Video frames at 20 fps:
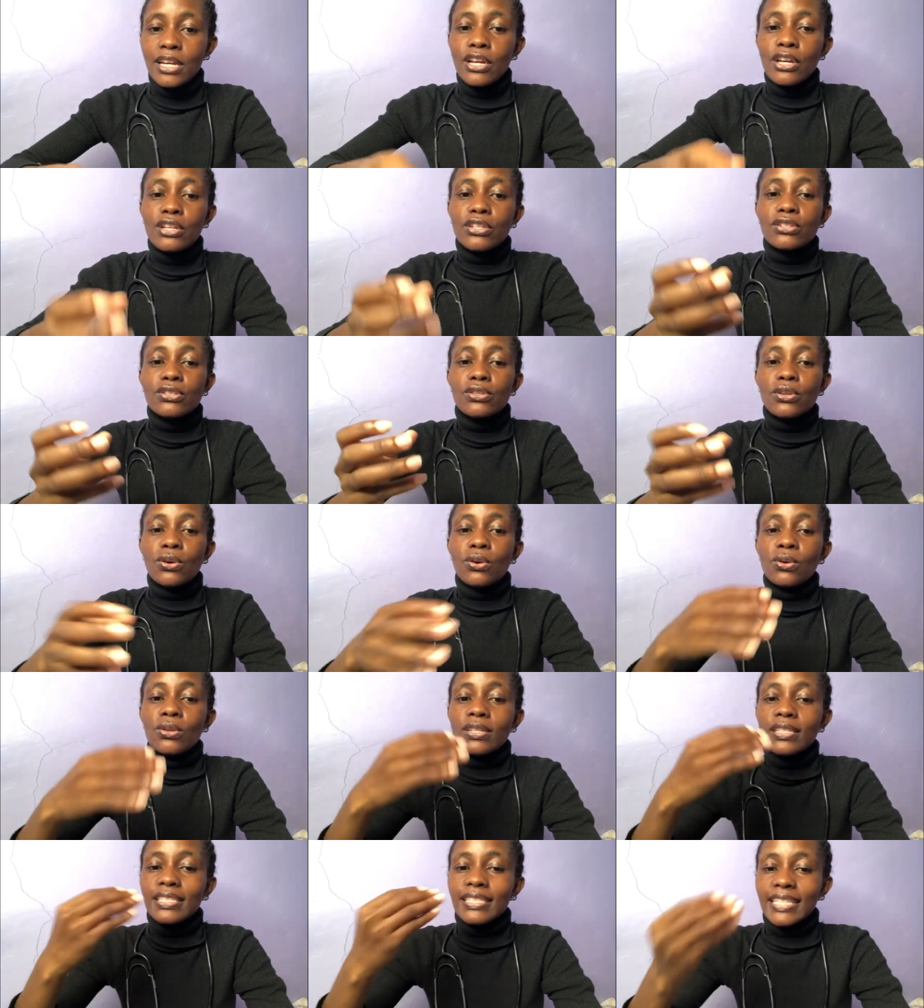
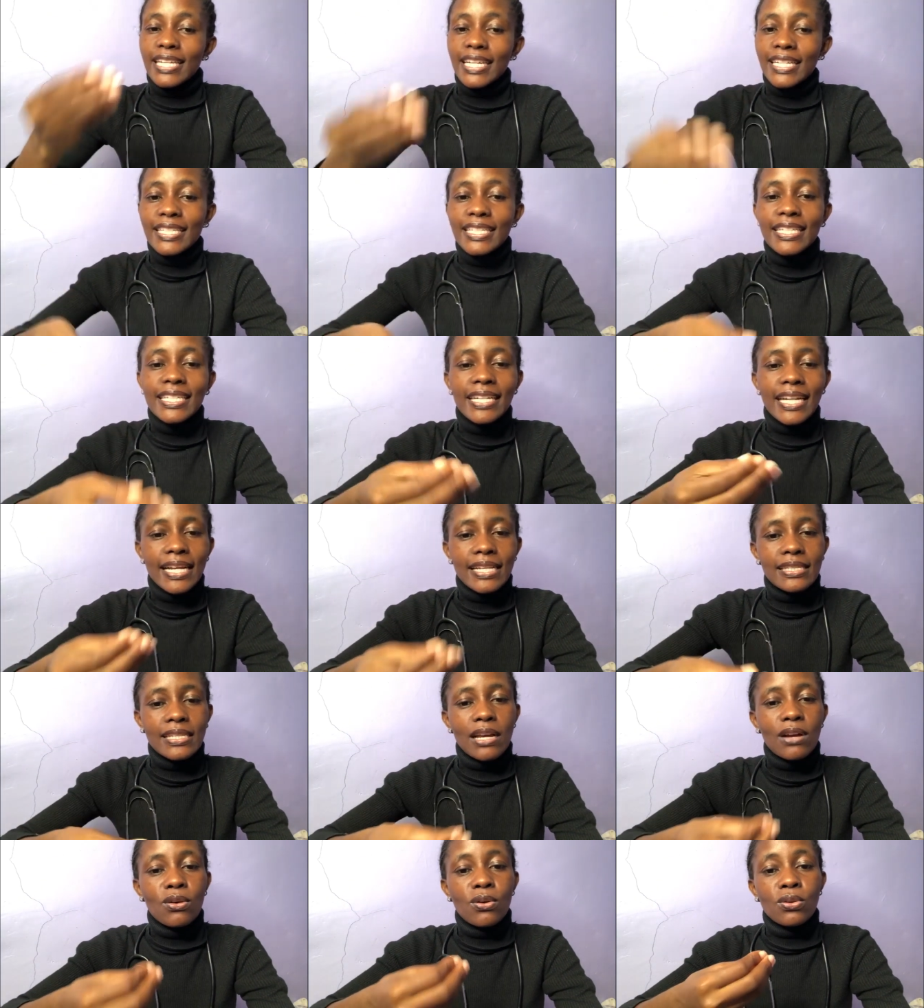So staging
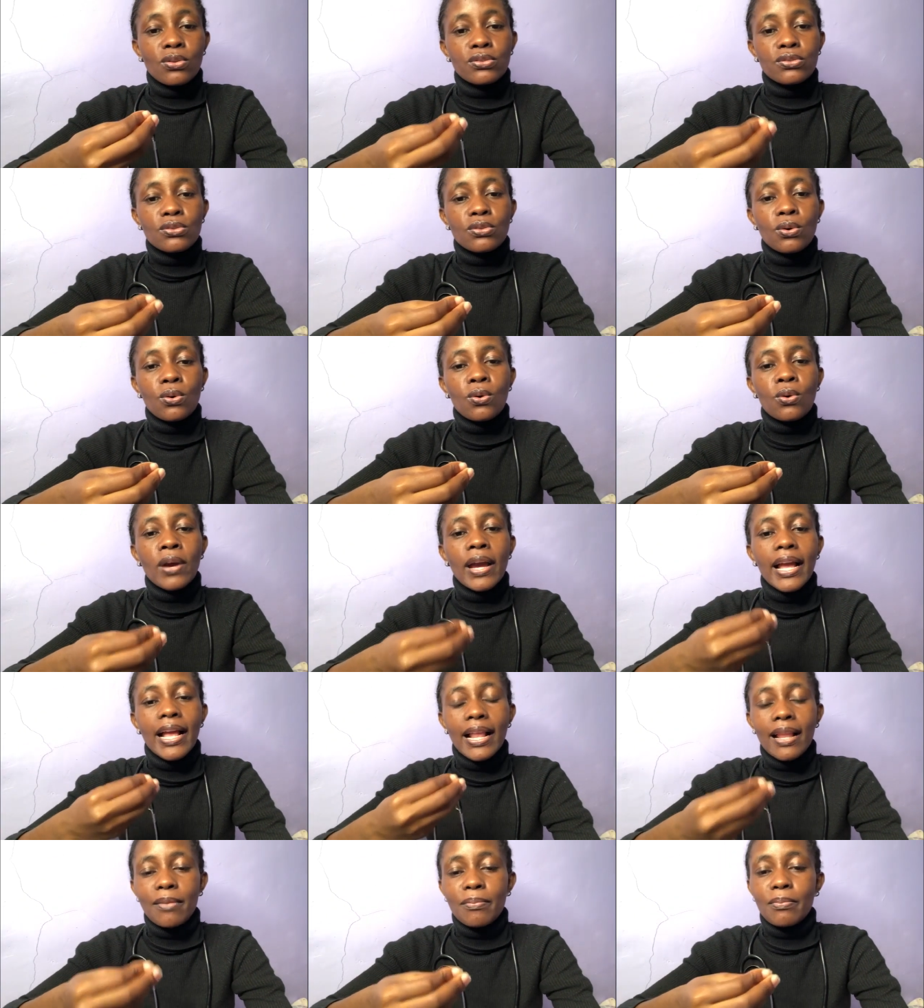cancer also
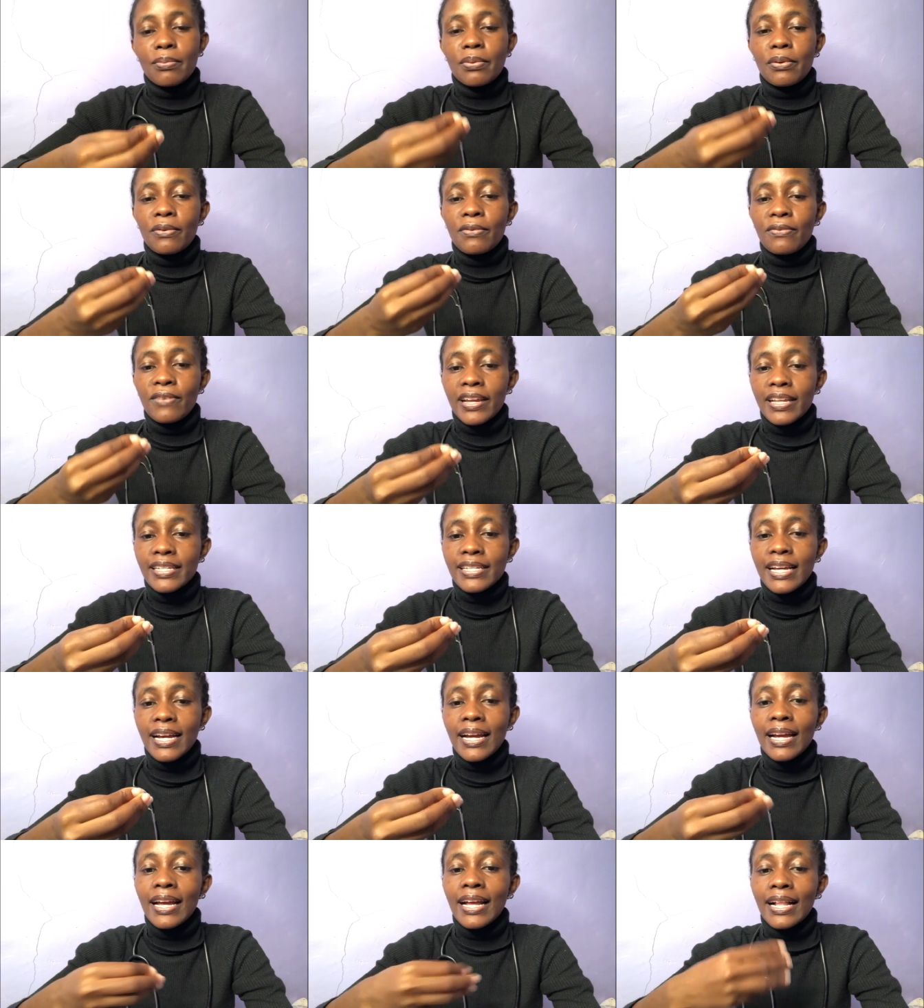help
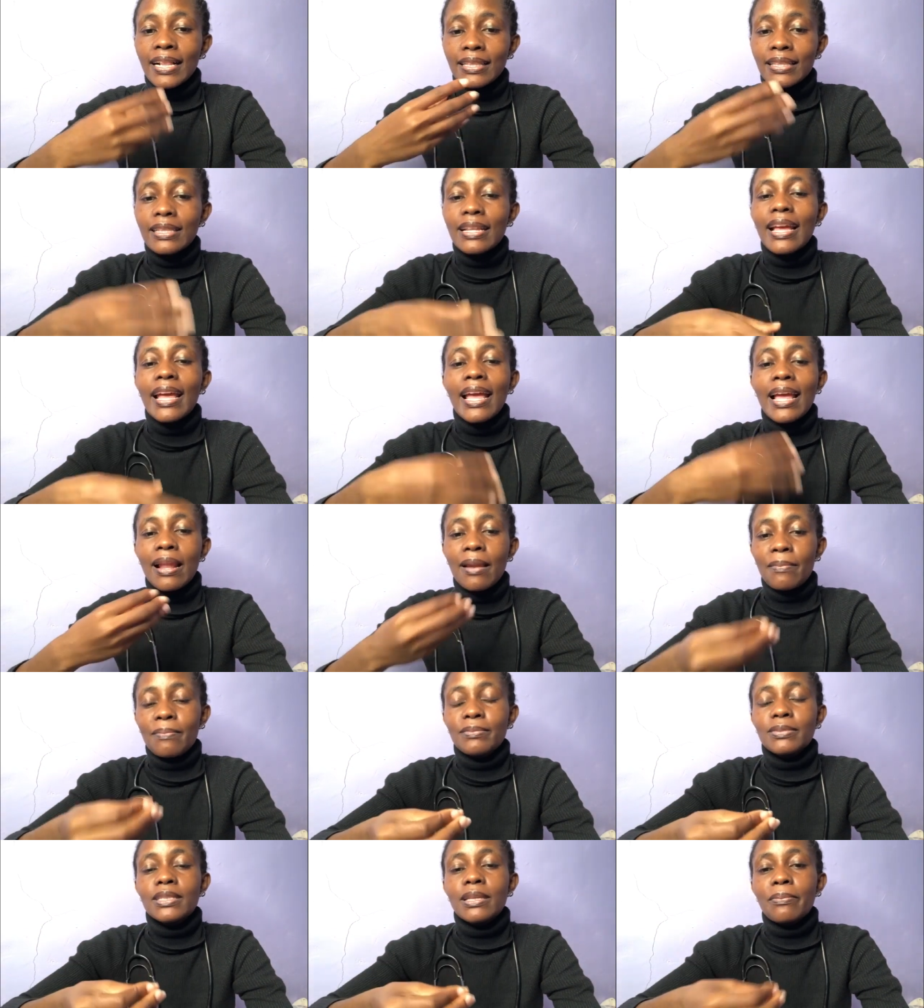
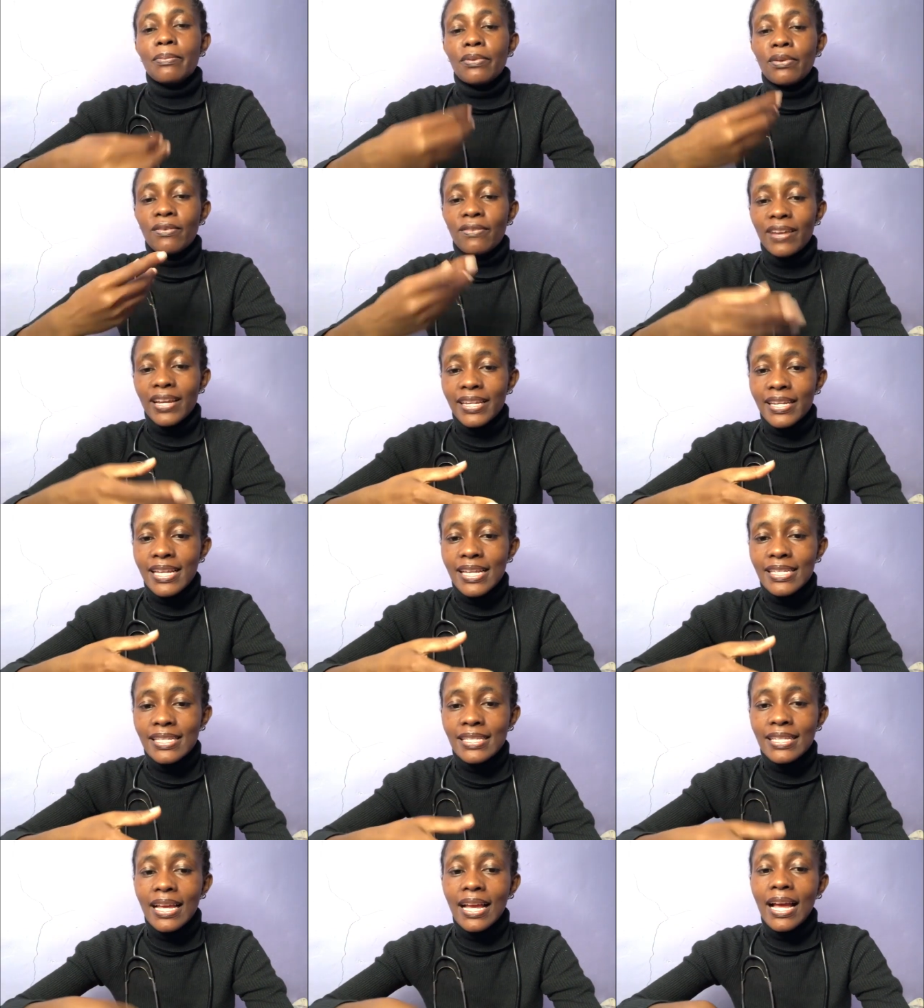the providers
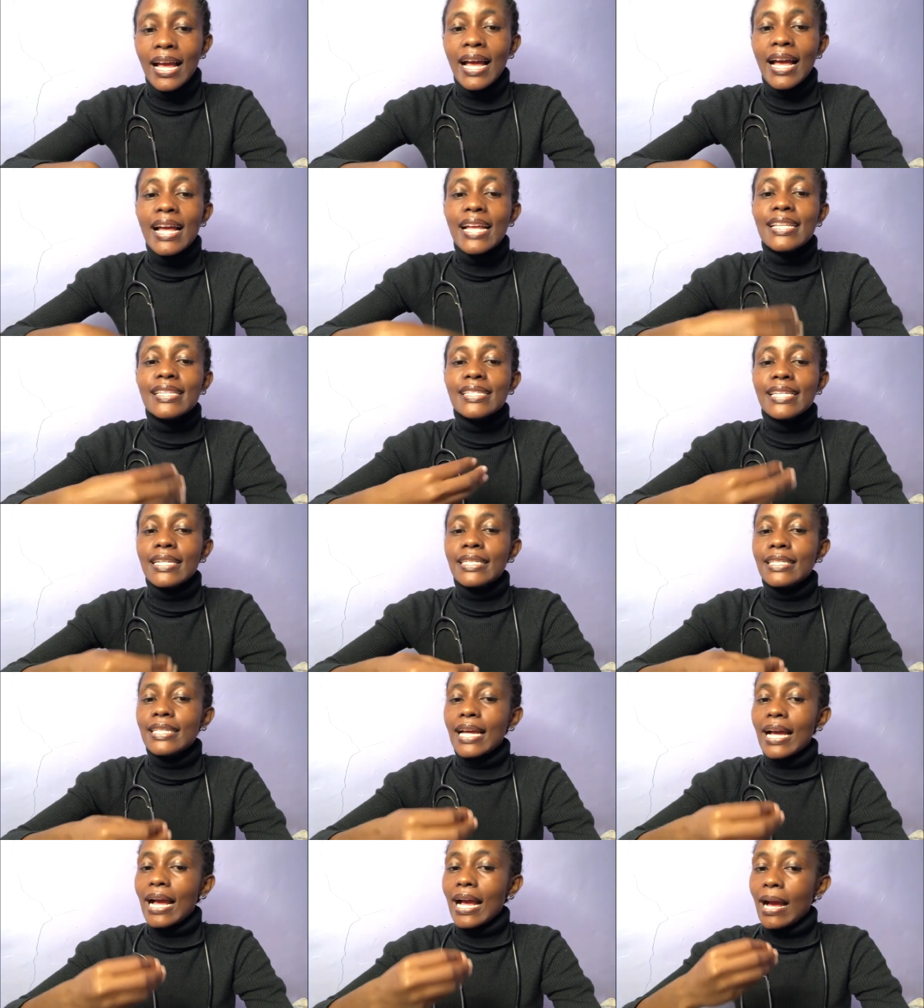set
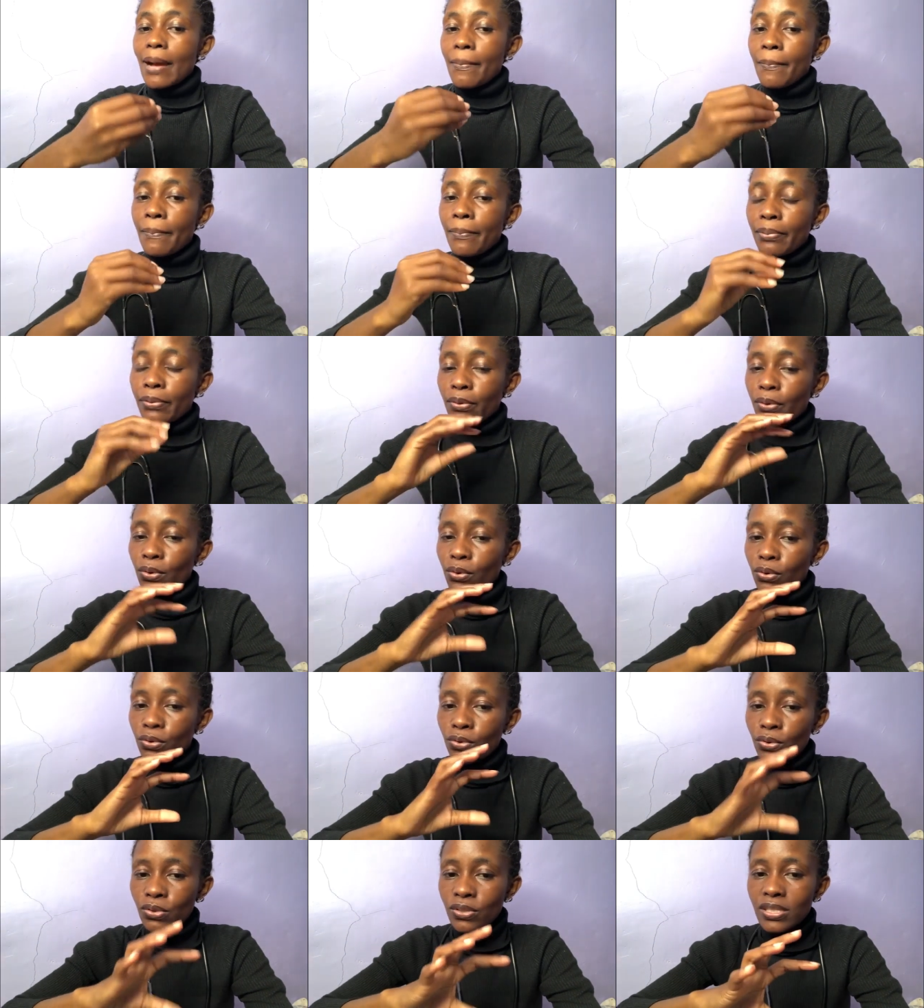a
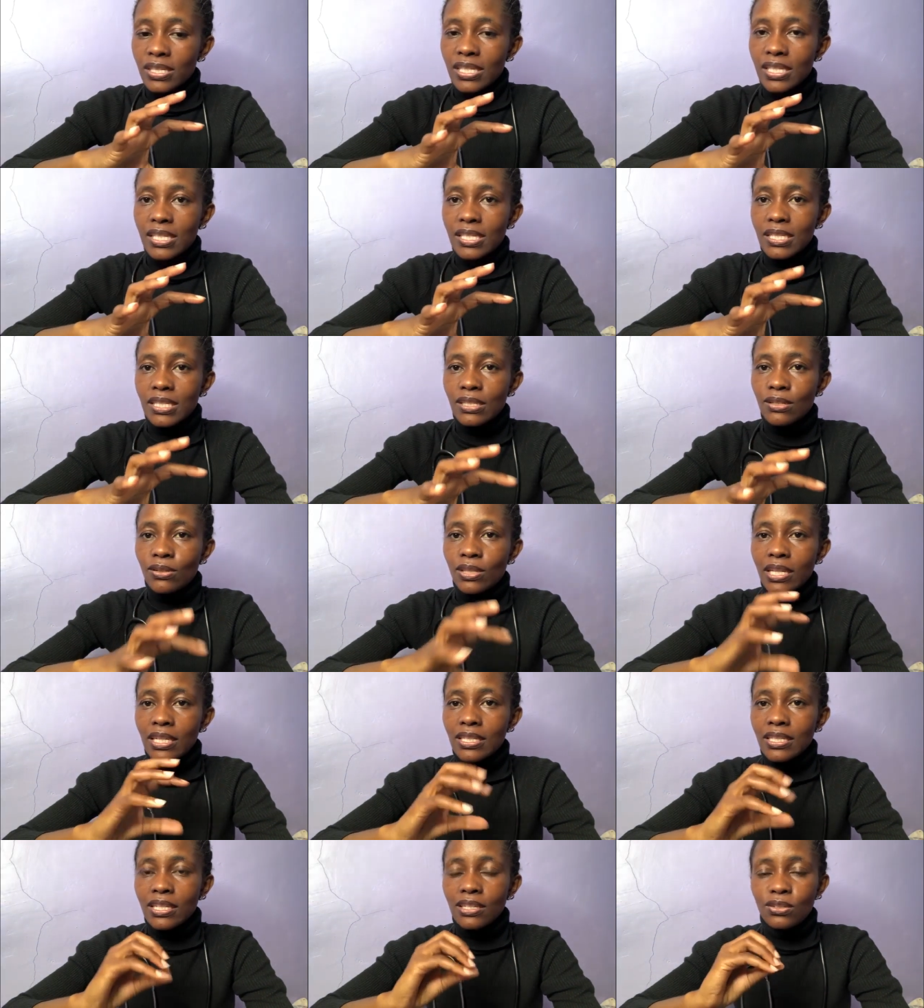prognosis so
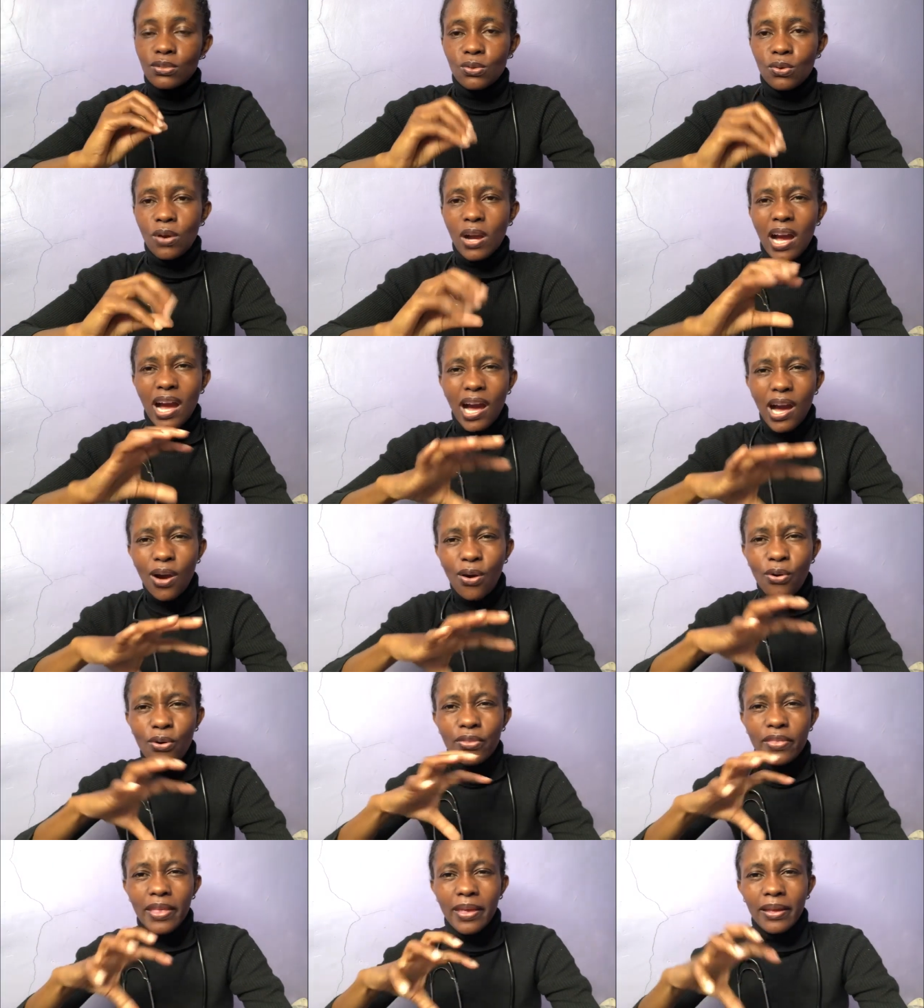that they know how
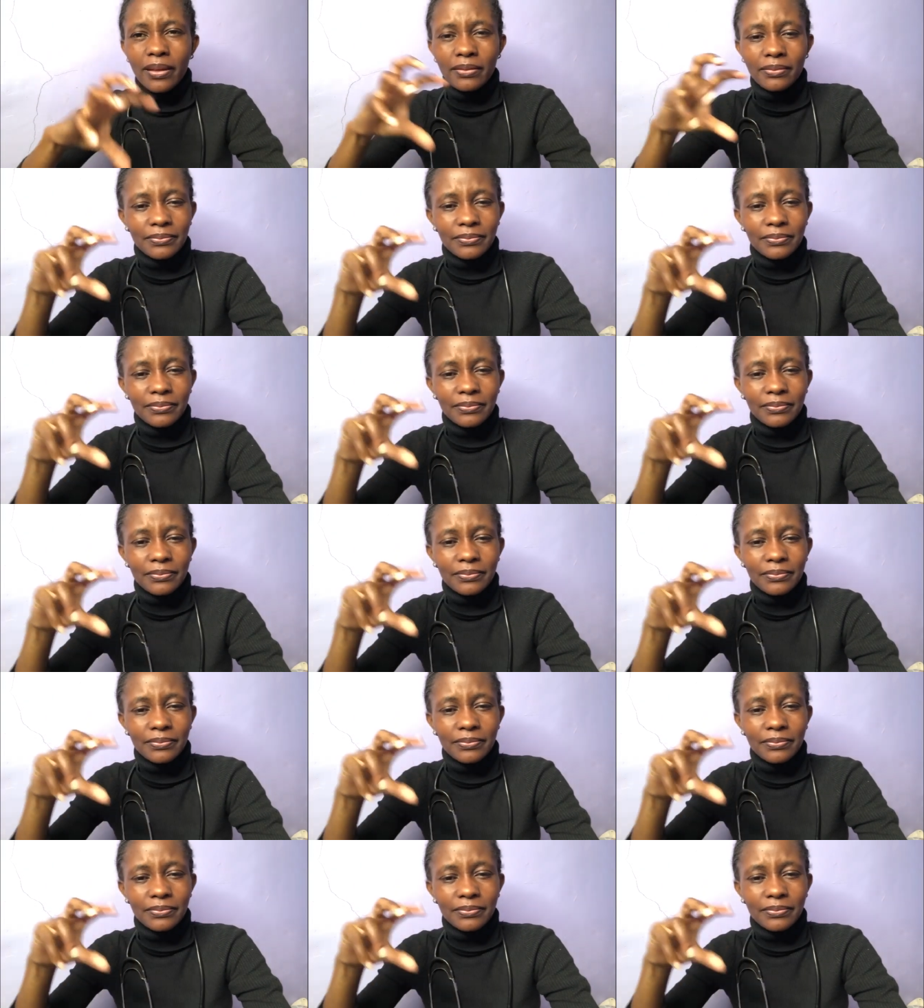the